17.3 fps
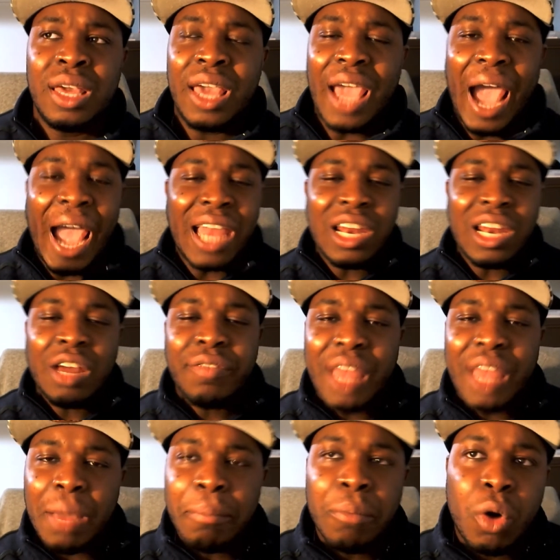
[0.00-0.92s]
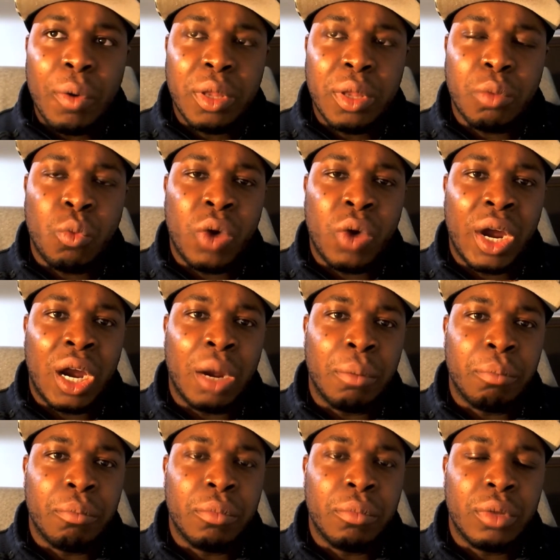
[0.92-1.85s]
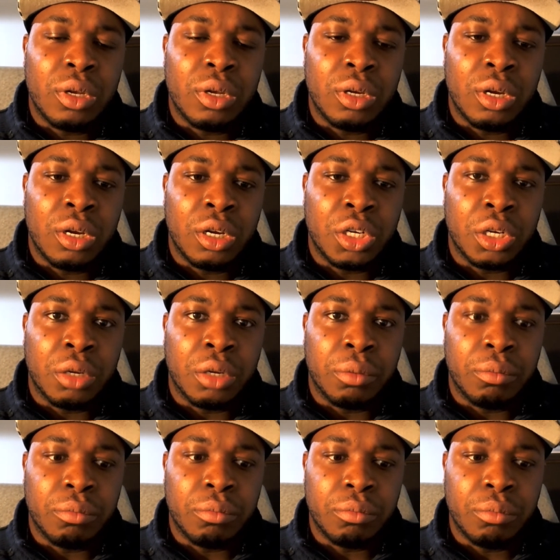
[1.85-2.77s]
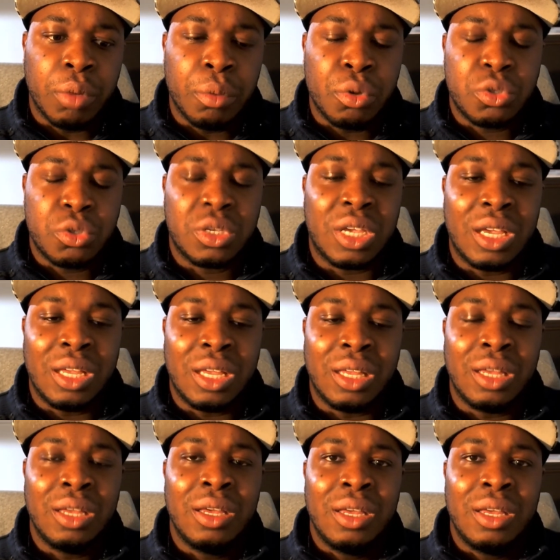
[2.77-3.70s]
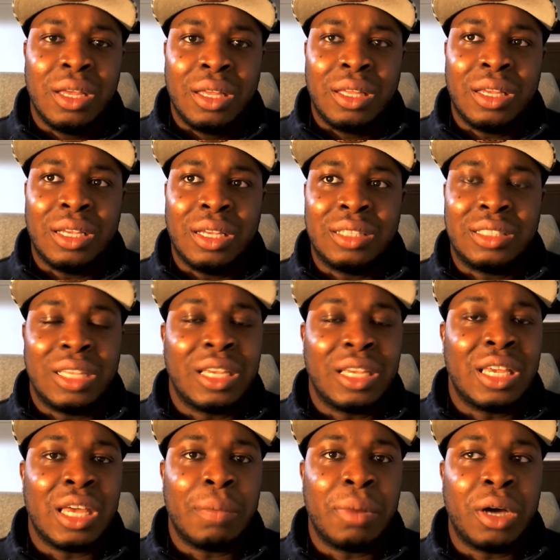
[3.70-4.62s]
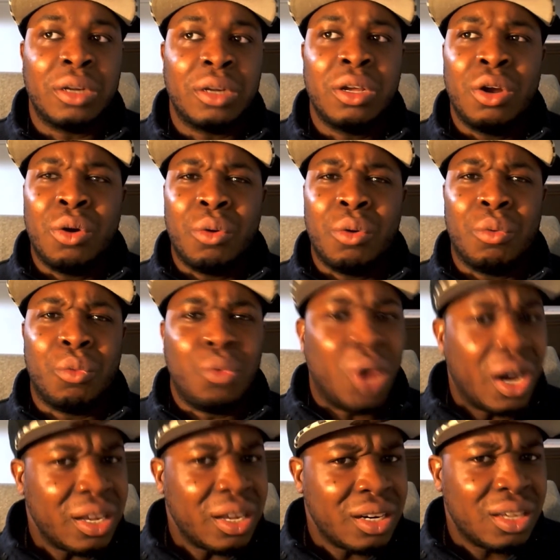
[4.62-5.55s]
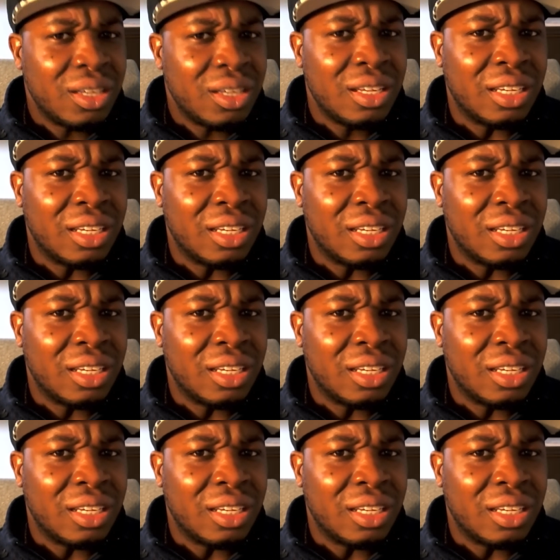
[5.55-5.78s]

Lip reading: I love that moment where Momonosuke is thinking about run.